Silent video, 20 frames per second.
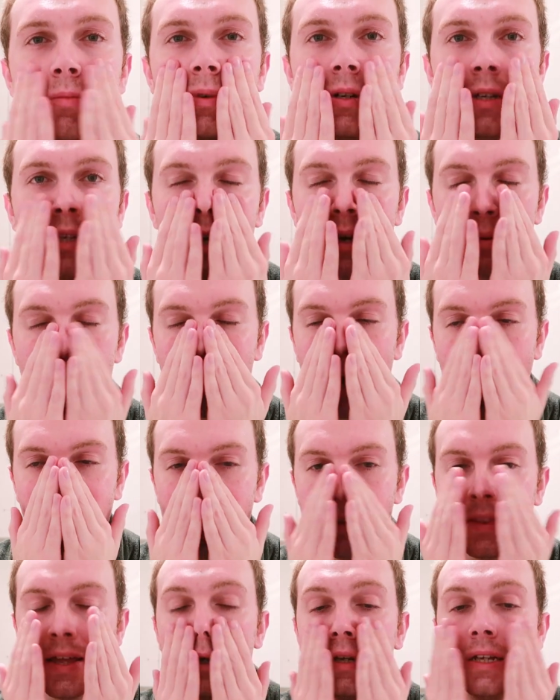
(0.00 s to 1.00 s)
But yeah,
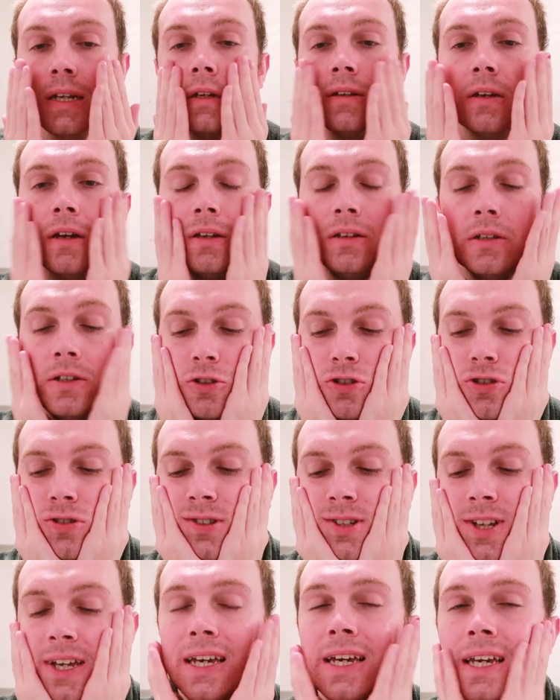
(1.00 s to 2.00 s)
pat that in and it
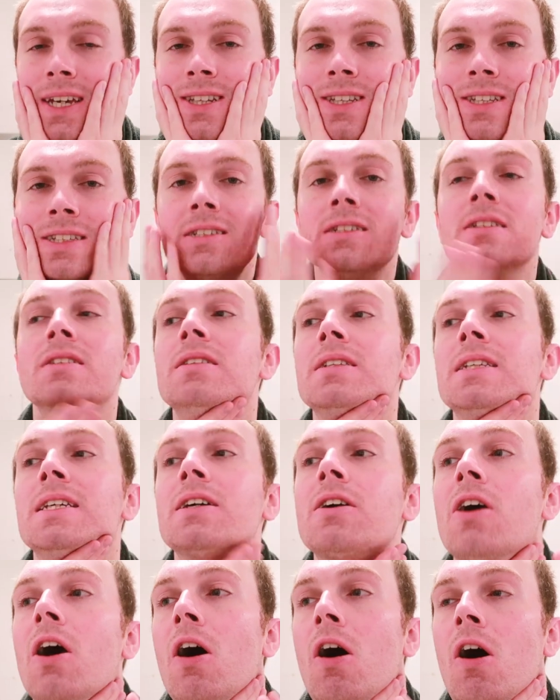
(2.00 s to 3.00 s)
just
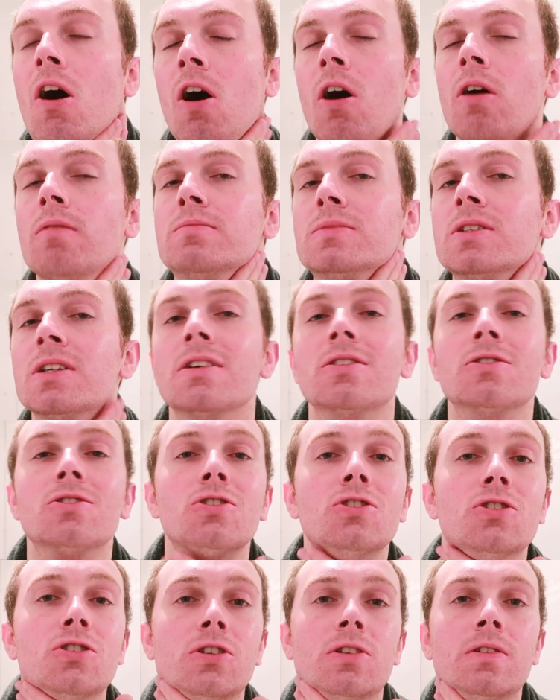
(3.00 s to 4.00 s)
instantly calms and
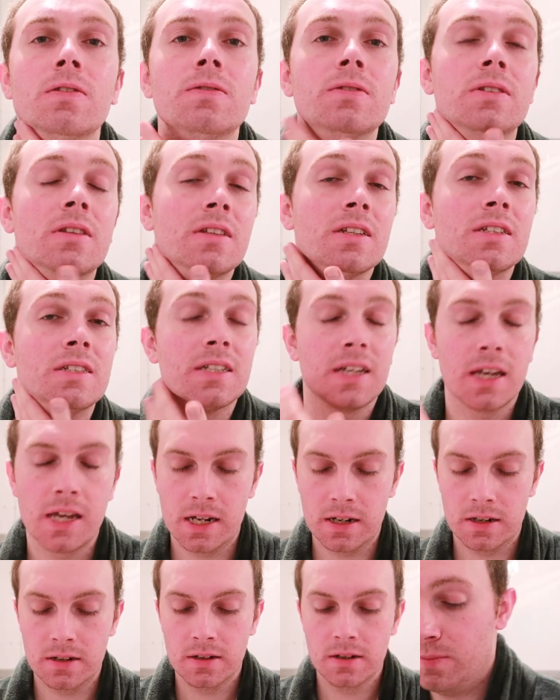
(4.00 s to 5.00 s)
soothes the
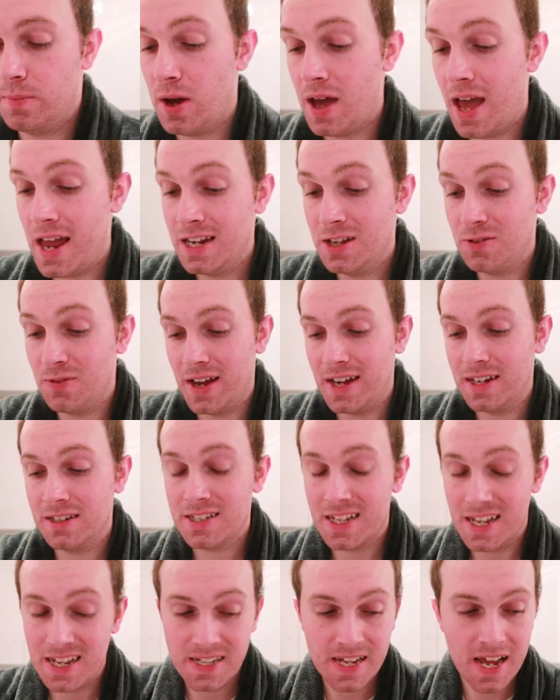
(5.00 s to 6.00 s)
skin. But anyway,
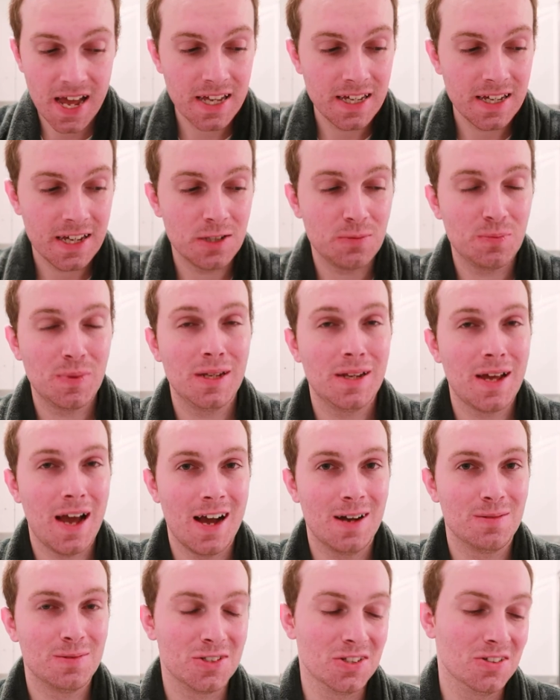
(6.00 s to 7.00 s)
today has been
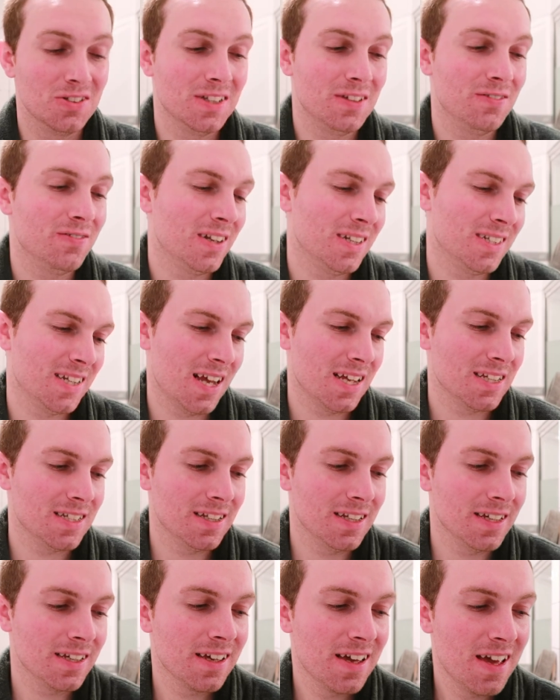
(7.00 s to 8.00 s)
absolutely
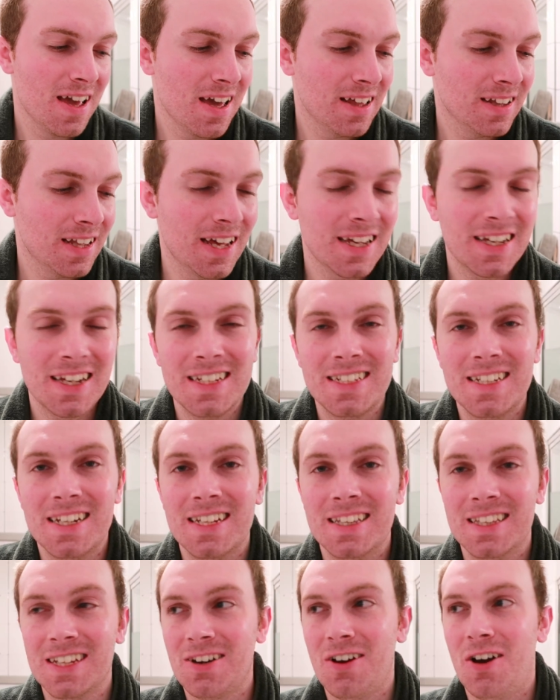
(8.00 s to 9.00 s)
fantastic. Like I
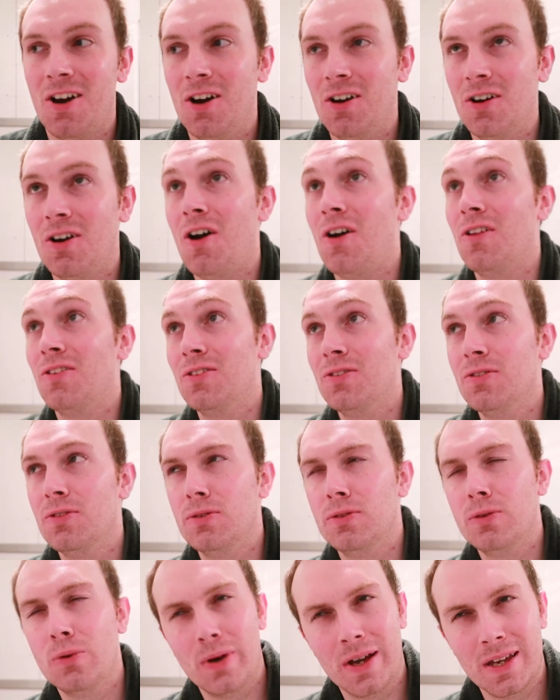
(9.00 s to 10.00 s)
said in the car
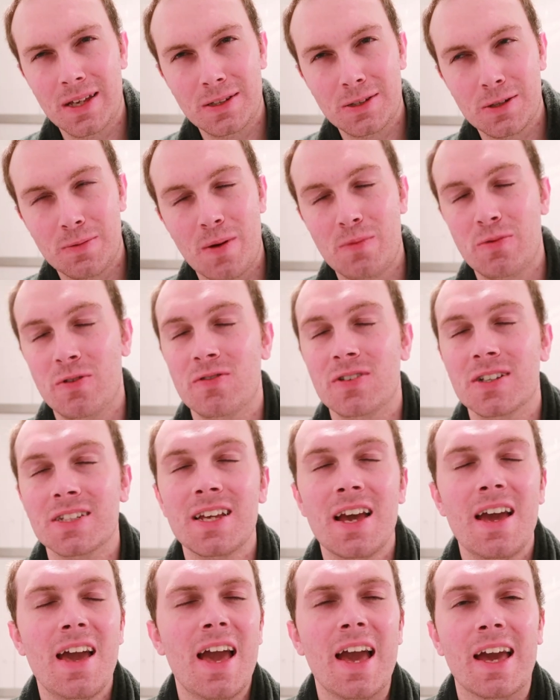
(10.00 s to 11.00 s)
on the way to my
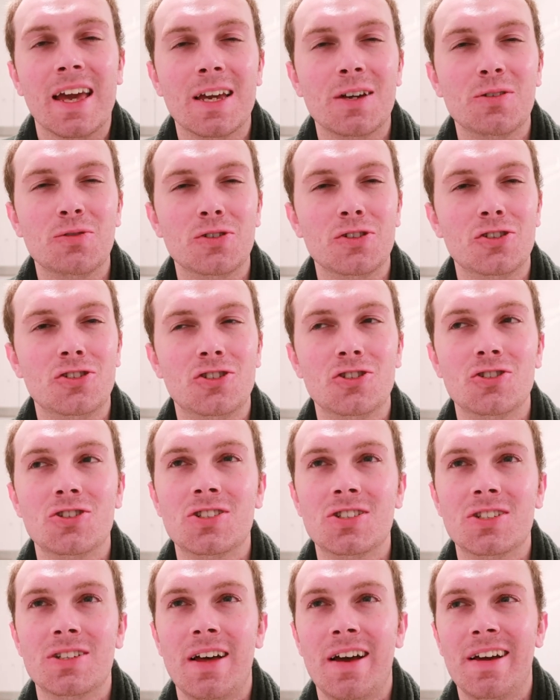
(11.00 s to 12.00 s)
brother's, it was
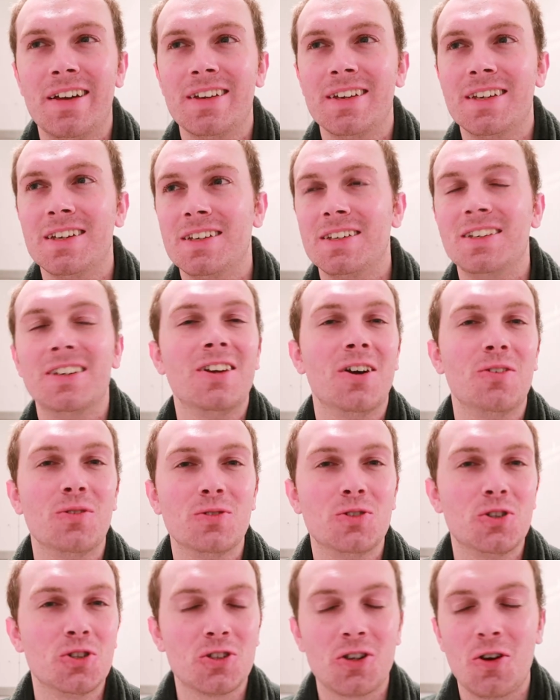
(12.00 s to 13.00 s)
just like, you
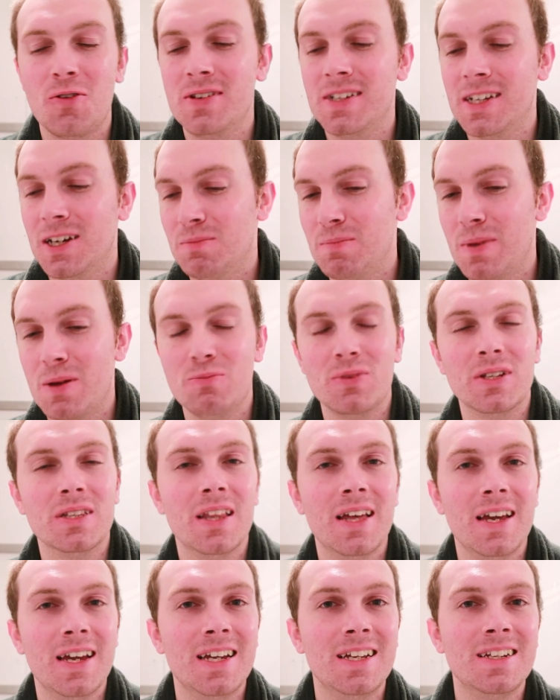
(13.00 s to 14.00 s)
know, just going down memory
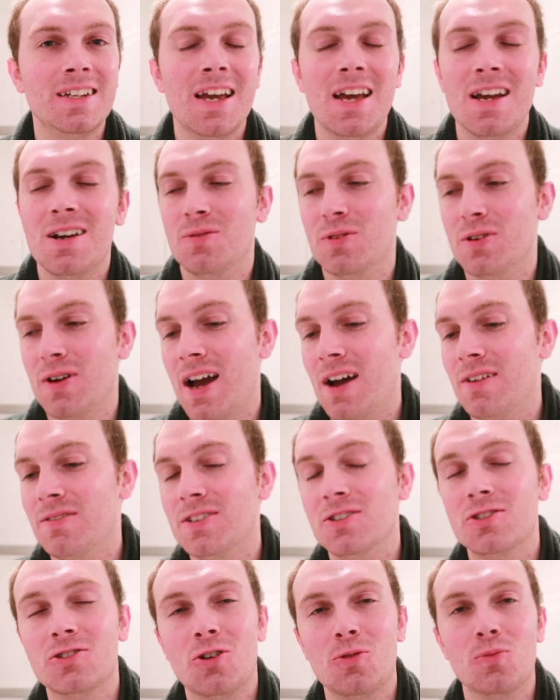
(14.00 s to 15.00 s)
lane. We were
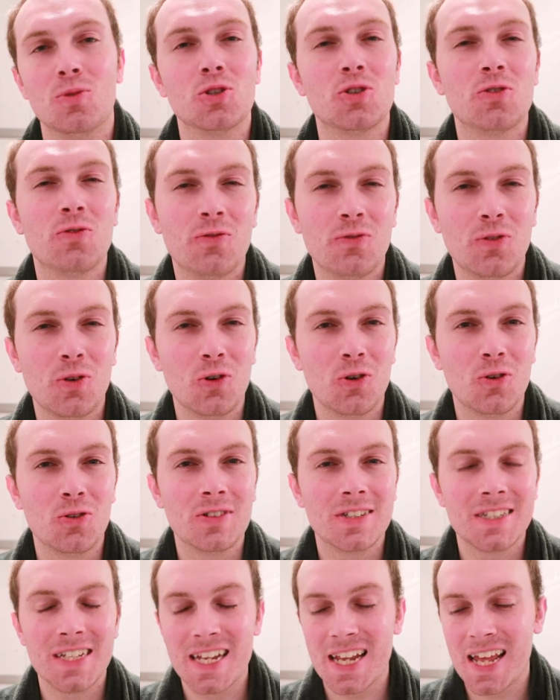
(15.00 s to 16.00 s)
having so much
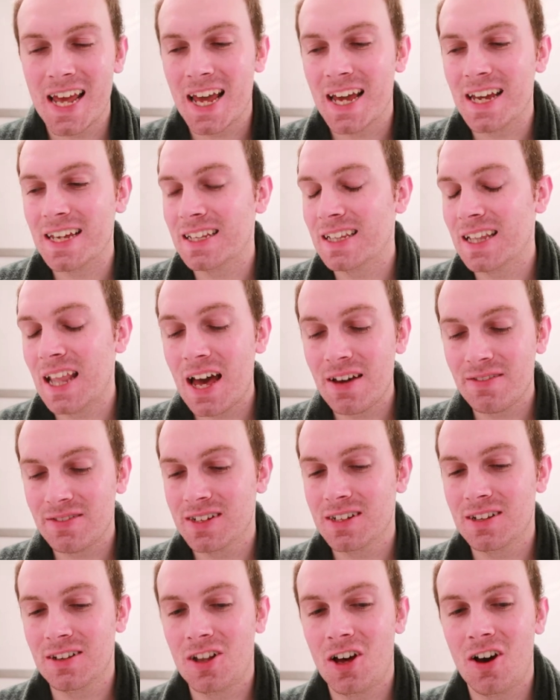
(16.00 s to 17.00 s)
fun today,
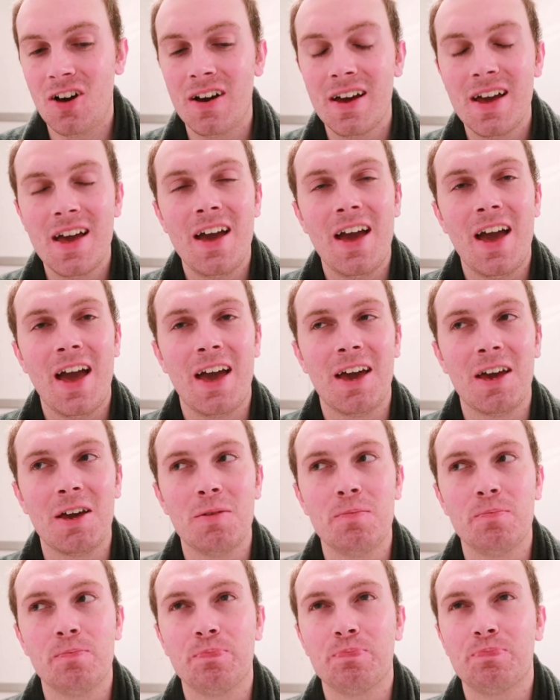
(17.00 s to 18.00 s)
laughing a lot.
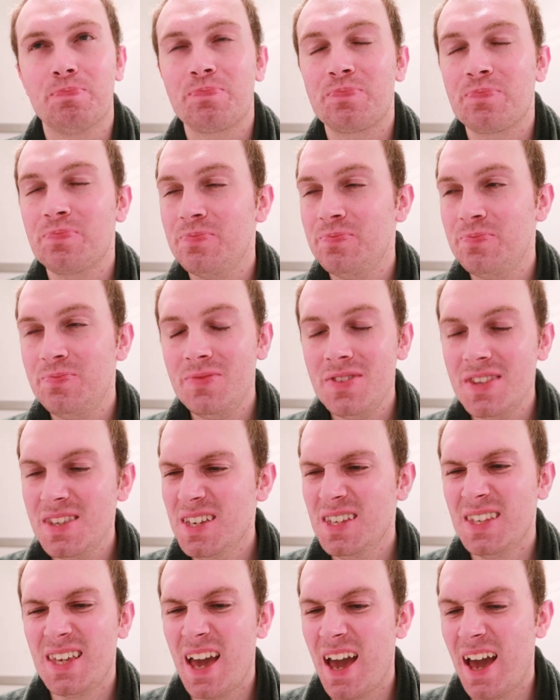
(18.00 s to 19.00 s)
Yeah,
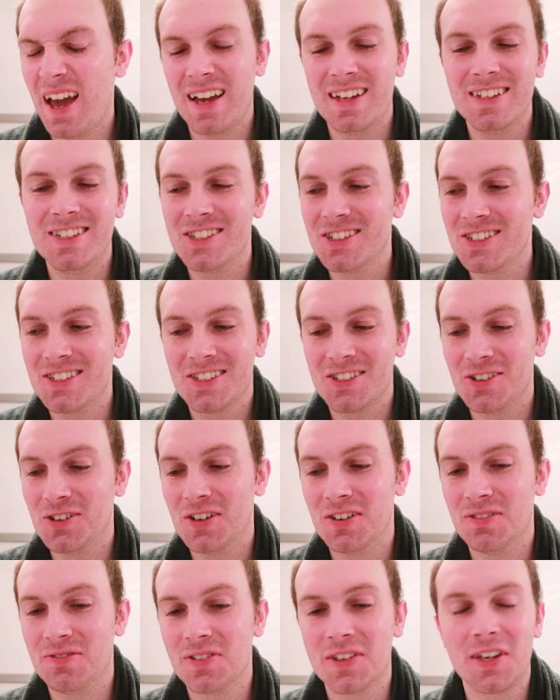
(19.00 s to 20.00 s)
and just
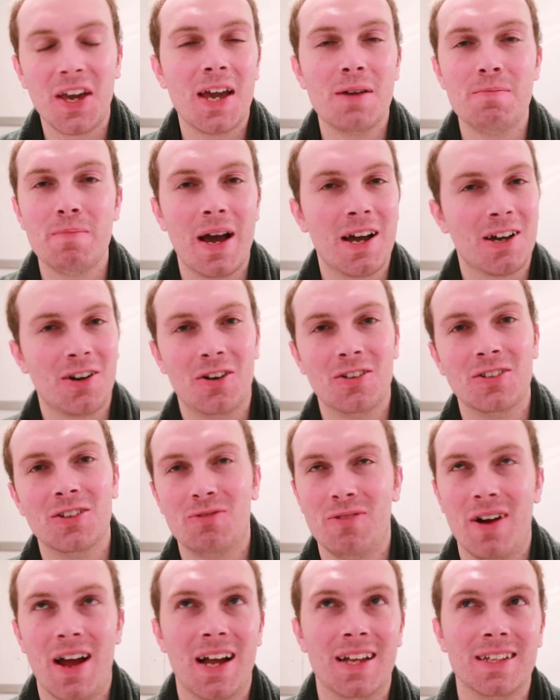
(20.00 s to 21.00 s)
sort of getting back on
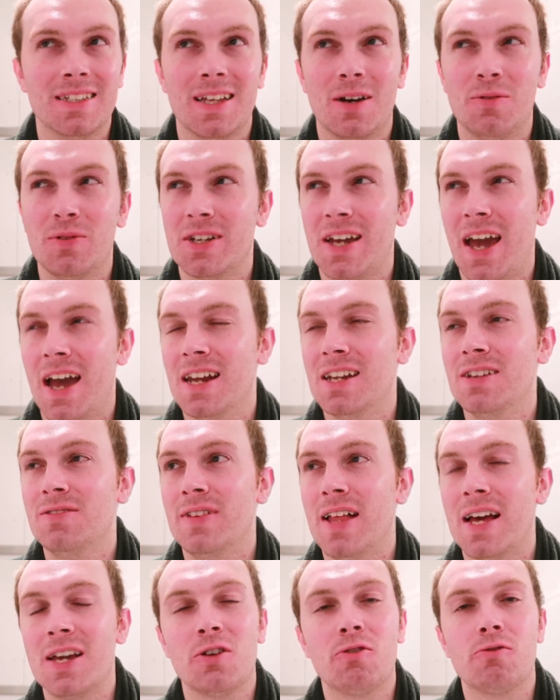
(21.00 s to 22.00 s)
the rides that we kind
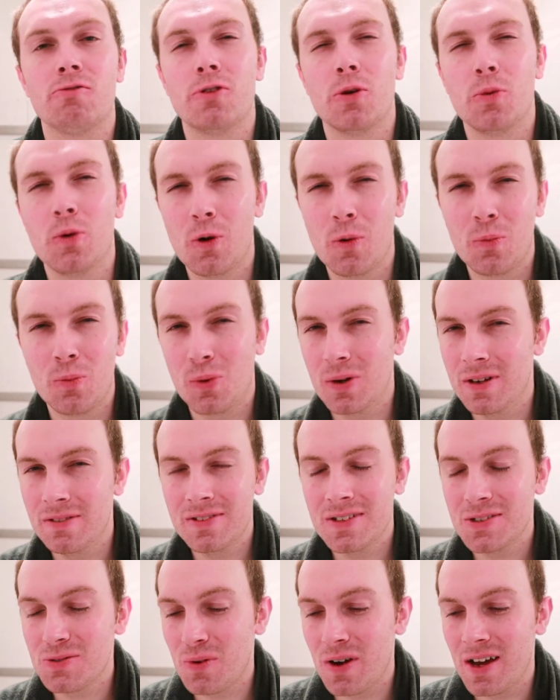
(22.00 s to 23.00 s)
of like grew up
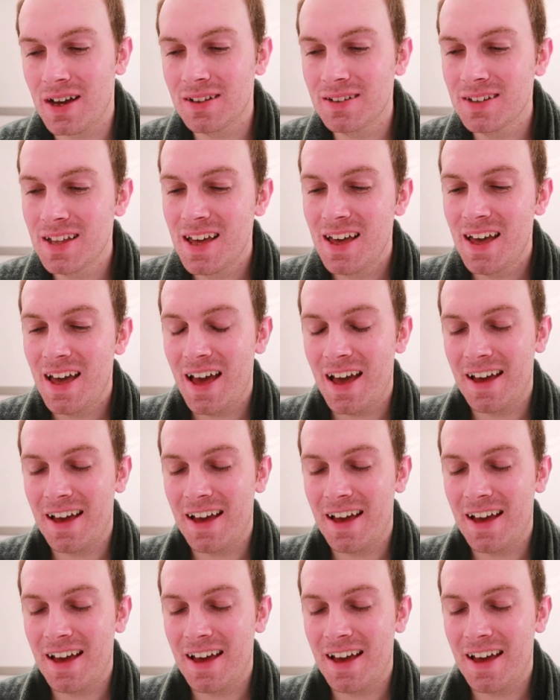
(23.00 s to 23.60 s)
with as well.